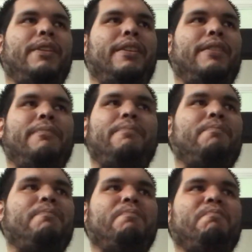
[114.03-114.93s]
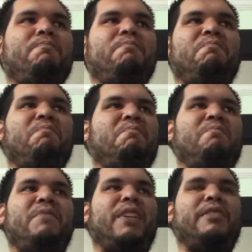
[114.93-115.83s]
And
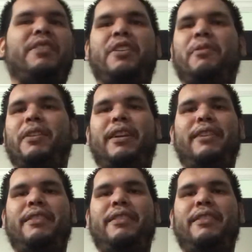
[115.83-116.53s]
next thing you know, in the